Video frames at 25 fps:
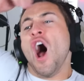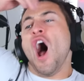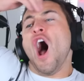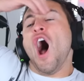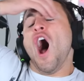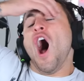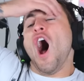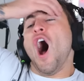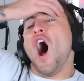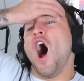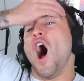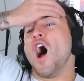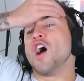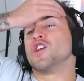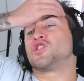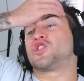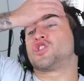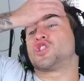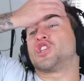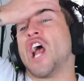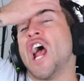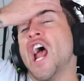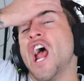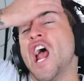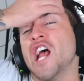Come on.
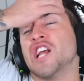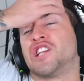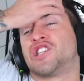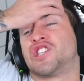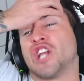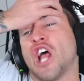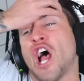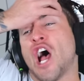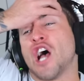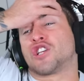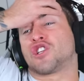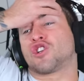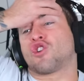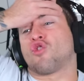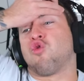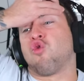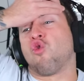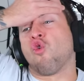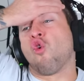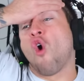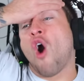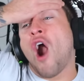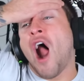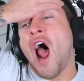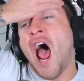Jesus
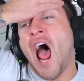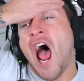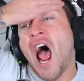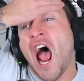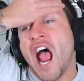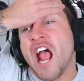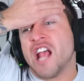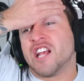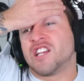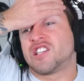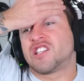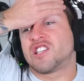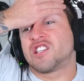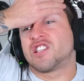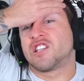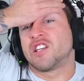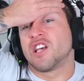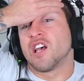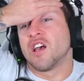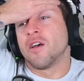Christ!